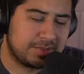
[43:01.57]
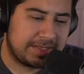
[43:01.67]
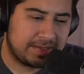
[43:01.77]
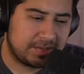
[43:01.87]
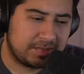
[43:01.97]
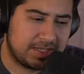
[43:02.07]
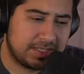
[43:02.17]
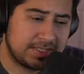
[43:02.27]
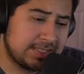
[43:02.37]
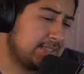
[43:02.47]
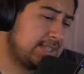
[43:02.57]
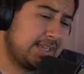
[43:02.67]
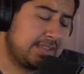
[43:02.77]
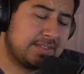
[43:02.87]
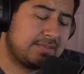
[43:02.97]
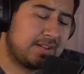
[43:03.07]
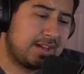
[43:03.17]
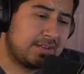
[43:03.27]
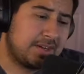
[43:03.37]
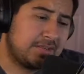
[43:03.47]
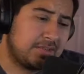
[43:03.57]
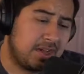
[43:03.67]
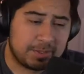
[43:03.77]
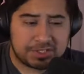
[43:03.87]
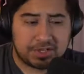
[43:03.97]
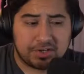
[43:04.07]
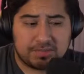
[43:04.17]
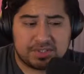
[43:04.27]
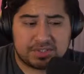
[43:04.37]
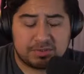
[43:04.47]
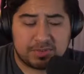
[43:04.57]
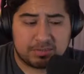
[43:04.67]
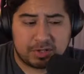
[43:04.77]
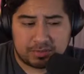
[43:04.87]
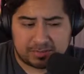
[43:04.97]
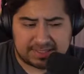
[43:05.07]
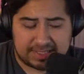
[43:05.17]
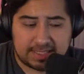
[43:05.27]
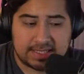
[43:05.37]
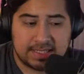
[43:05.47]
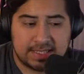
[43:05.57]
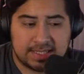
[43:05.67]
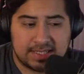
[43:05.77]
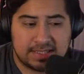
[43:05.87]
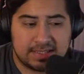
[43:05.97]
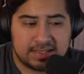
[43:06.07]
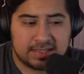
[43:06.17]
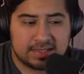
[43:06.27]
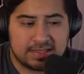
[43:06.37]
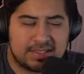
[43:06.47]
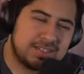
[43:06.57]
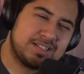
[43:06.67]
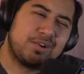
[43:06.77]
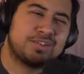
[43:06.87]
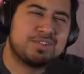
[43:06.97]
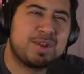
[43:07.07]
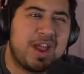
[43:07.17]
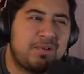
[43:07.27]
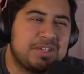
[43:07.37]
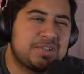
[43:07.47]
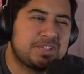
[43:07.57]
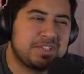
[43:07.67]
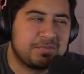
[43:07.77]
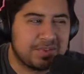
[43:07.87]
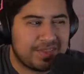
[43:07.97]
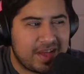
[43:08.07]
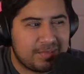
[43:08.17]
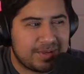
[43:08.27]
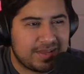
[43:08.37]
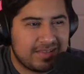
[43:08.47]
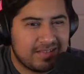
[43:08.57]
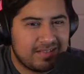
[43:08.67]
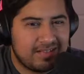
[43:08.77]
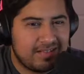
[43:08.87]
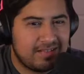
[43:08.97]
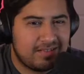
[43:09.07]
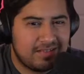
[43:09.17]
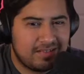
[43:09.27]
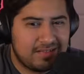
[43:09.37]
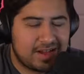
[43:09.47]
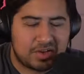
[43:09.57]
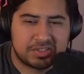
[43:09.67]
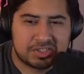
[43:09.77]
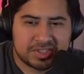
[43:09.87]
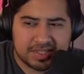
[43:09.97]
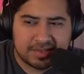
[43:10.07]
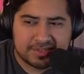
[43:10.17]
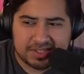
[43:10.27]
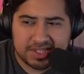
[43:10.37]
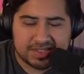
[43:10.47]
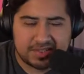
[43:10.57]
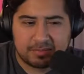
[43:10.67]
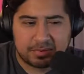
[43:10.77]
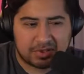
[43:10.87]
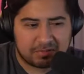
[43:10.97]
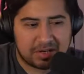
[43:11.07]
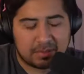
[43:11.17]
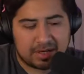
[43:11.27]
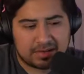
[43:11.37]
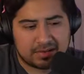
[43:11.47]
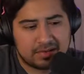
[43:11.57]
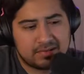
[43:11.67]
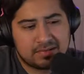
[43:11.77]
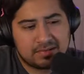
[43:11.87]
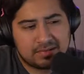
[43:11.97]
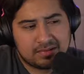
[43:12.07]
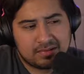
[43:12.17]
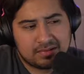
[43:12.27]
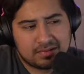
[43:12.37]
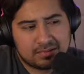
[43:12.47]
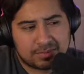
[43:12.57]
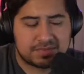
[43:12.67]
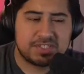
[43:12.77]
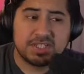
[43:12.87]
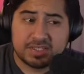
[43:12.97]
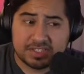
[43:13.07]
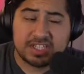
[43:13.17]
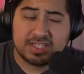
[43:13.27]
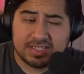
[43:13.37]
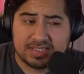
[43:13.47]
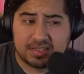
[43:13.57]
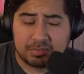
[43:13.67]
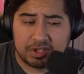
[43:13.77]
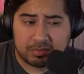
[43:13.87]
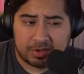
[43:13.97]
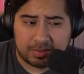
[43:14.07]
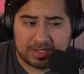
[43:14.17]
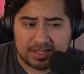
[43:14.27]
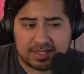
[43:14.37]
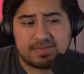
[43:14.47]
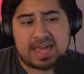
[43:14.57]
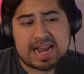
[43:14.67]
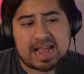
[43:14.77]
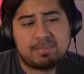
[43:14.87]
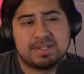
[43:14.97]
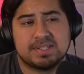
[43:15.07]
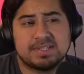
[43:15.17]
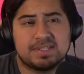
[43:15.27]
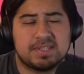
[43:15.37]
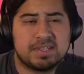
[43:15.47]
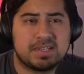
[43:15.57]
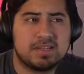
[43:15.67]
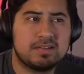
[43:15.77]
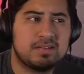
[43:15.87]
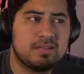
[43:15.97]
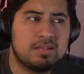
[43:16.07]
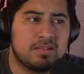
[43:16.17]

and the Mandalorian? I don't know. I mean, she could have assumed that Boba was dead. Oh, dude, how interesting would that be? How interesting if she's in the Book of Boba. But if she is in the Book of Boba, if that happens, then